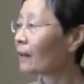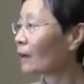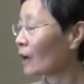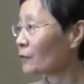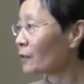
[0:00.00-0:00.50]

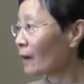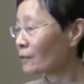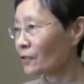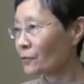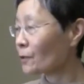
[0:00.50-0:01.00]
one hundred
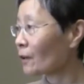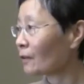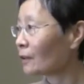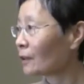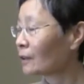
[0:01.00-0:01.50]
thousand
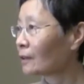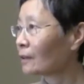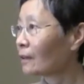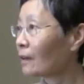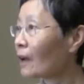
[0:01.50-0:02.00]
strong,
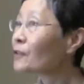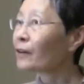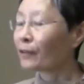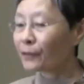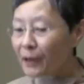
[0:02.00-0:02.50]

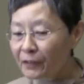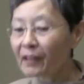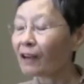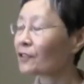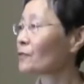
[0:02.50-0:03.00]
actually three
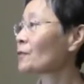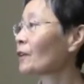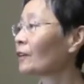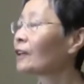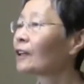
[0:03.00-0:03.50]
hundred thousand
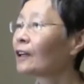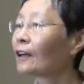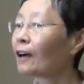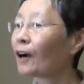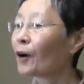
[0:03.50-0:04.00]
strong,
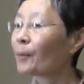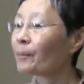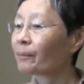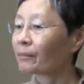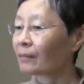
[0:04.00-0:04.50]

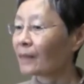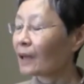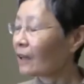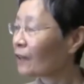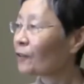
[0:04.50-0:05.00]
um,
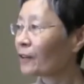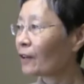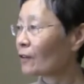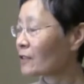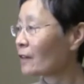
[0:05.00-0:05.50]

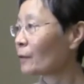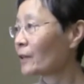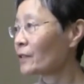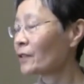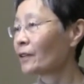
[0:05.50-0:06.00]
including
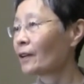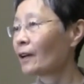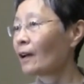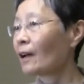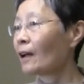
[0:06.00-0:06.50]
auxiliaries.
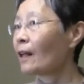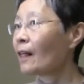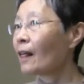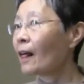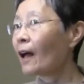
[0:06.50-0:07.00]
Mm-hmm.
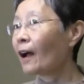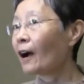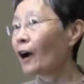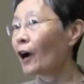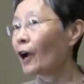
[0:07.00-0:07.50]

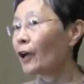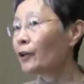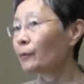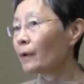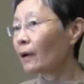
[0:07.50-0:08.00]
uh, in,
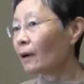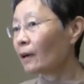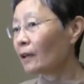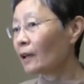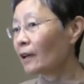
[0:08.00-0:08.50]
the,
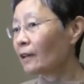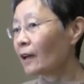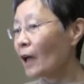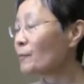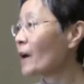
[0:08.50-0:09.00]
uh, in
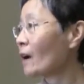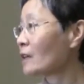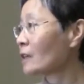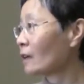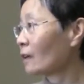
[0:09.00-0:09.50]
the empire, at